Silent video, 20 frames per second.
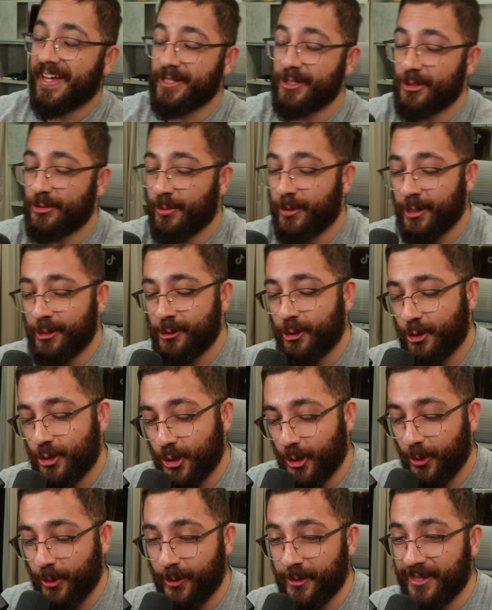just wanted to
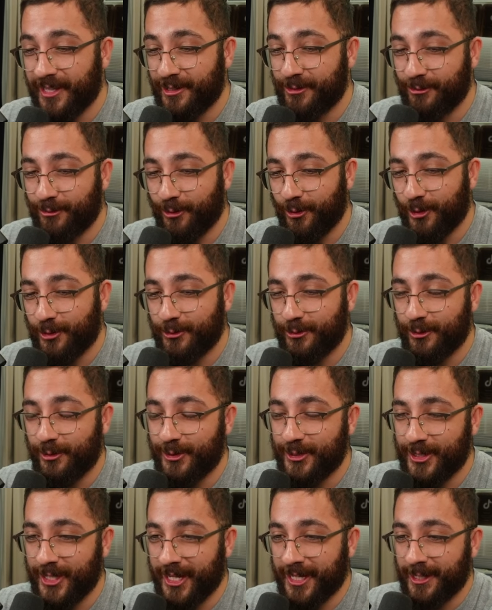show you this first few
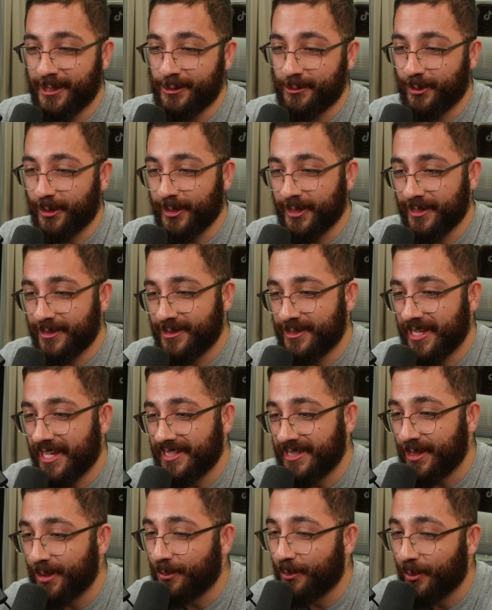seconds where he
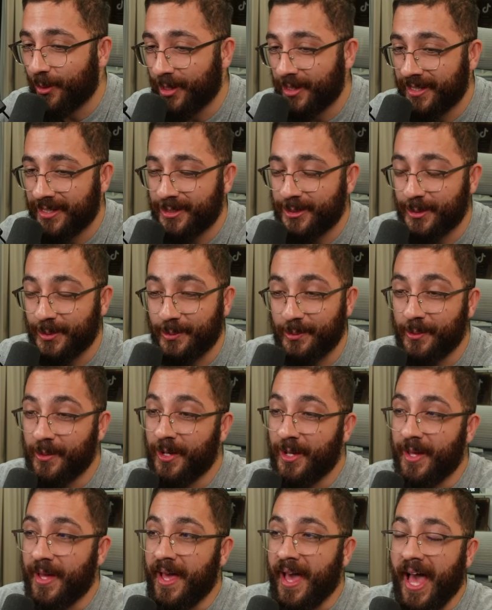said he wanted to
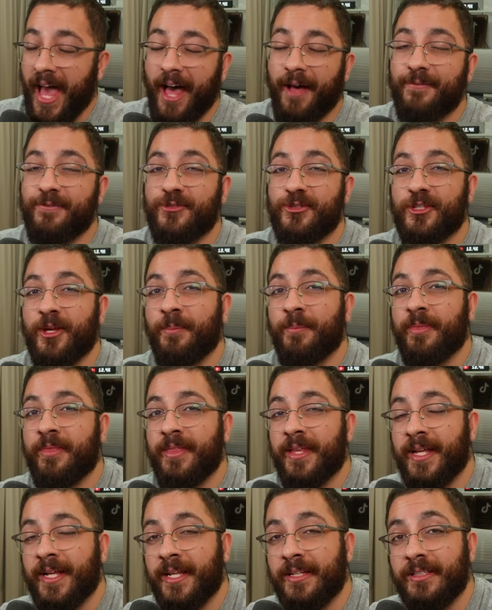have
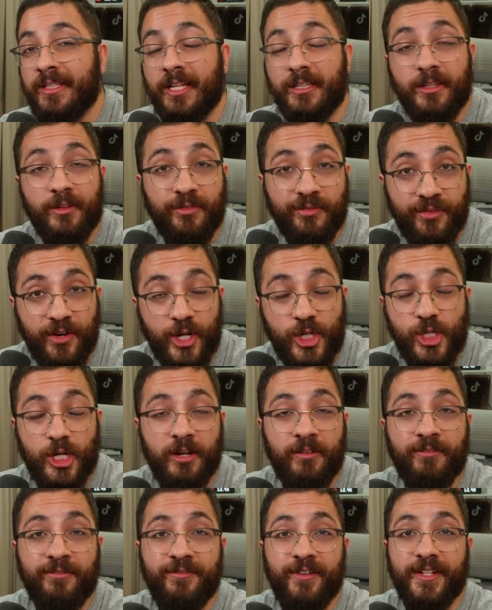something that the Fresh
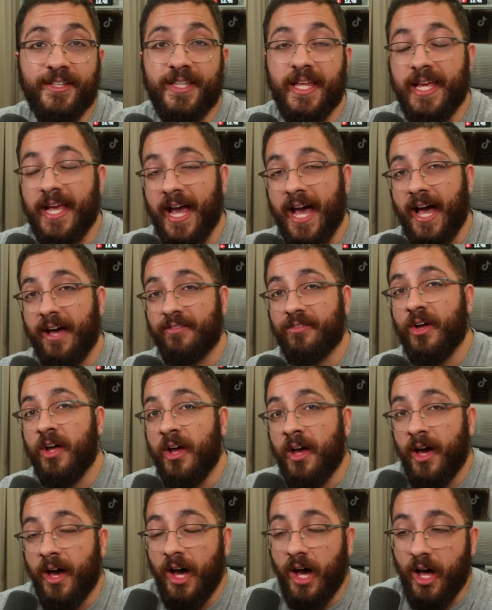and Fit they have.
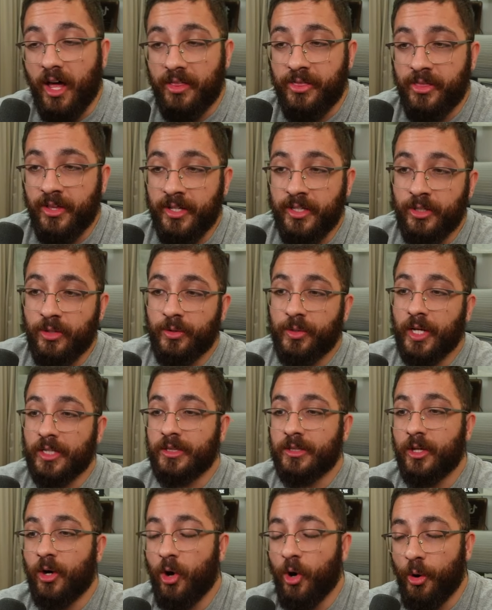I think you
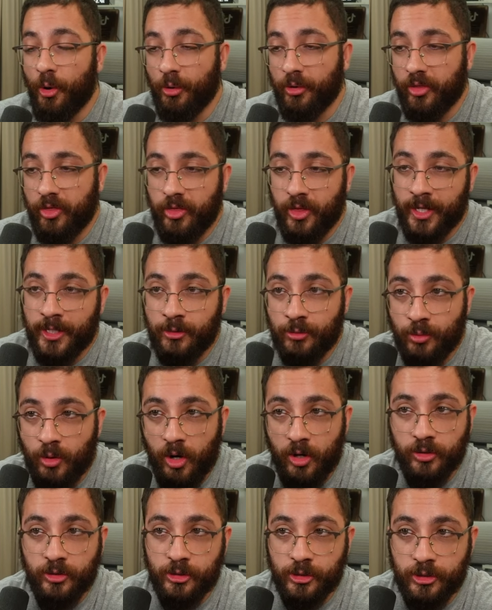get the whole thing
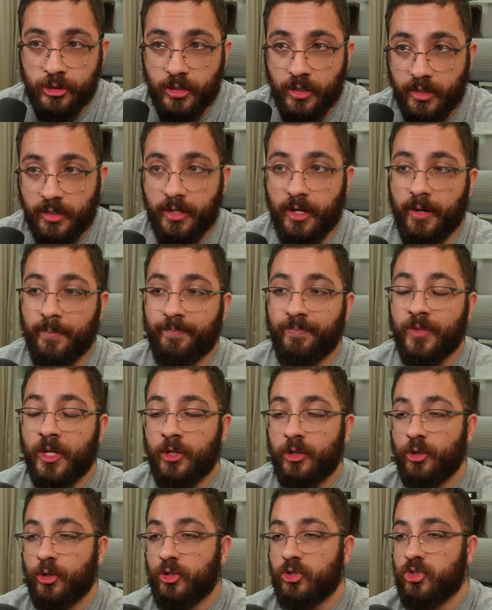wrong, Zherka.
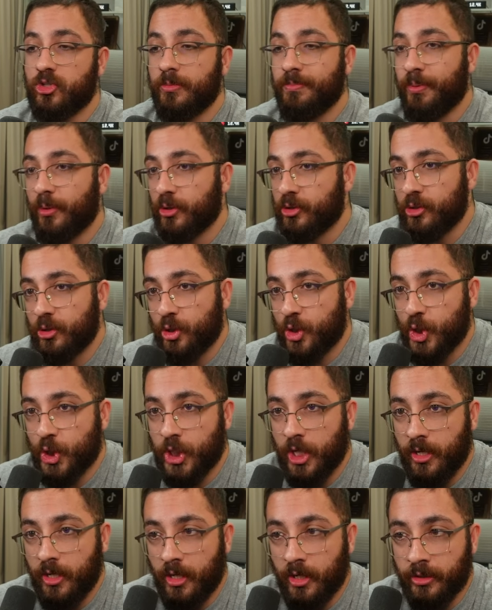You're supposed to
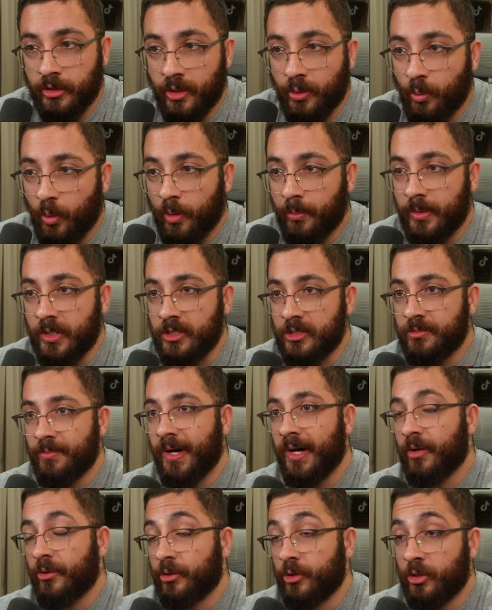shit on the woman's
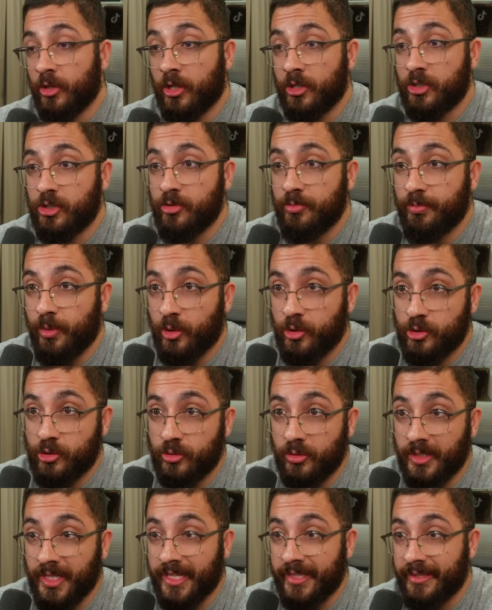mouth. You're not supposed
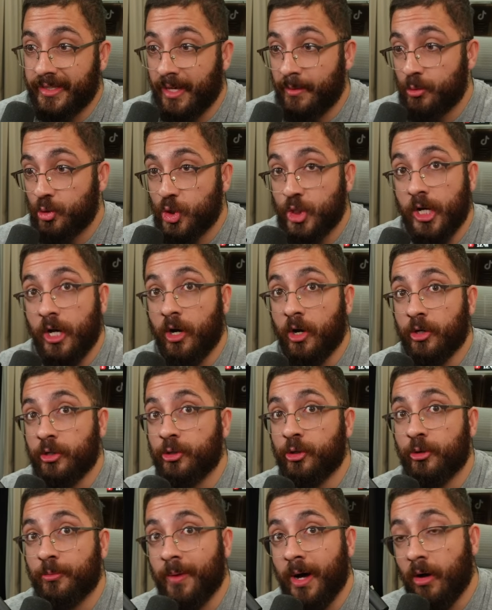to let them shit on
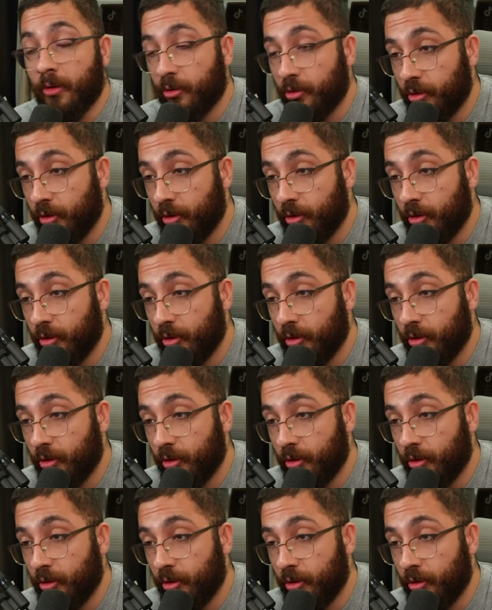your mouth.